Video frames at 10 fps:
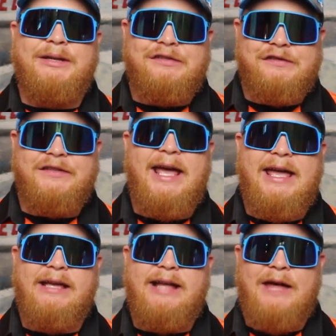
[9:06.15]
he
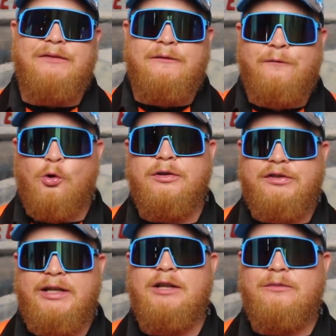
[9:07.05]
stayed at the
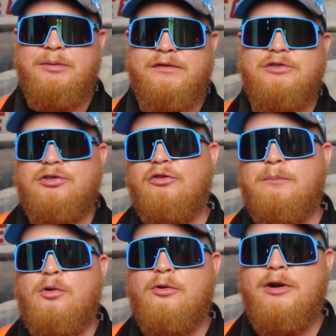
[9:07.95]
14th position on
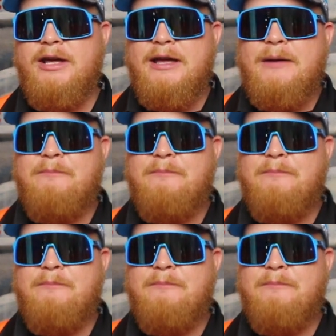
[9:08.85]
the board,